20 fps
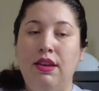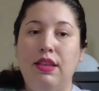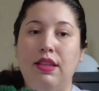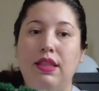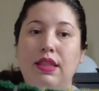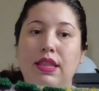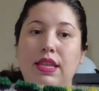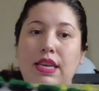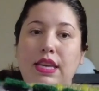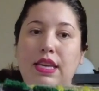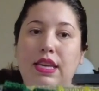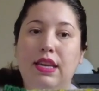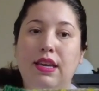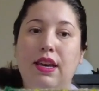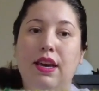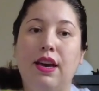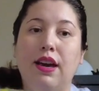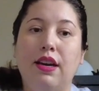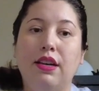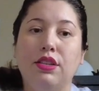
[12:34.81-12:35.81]
the
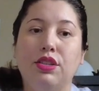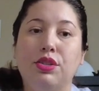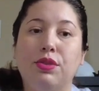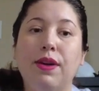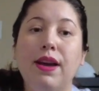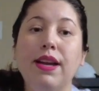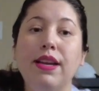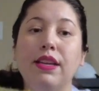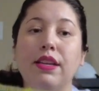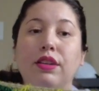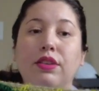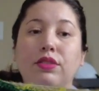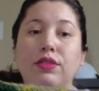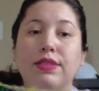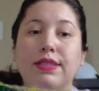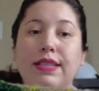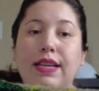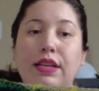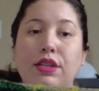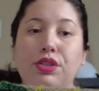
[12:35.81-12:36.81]
triangle
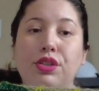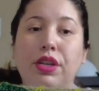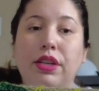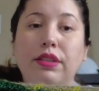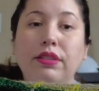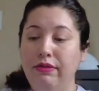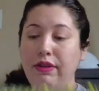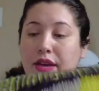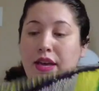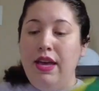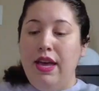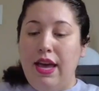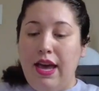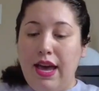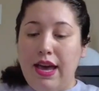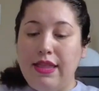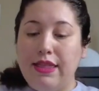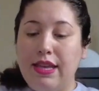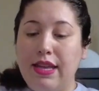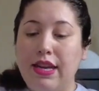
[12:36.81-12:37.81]
section,
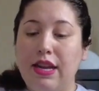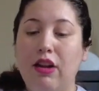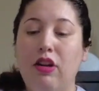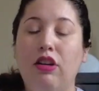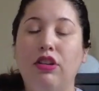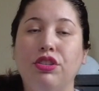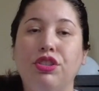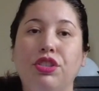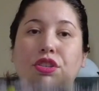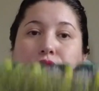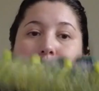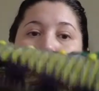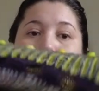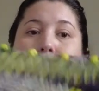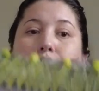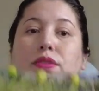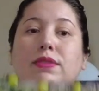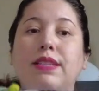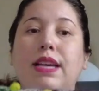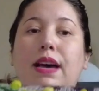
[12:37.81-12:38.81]
and then it also
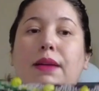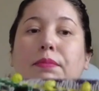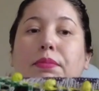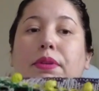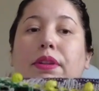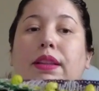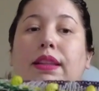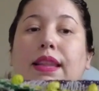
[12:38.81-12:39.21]
shows up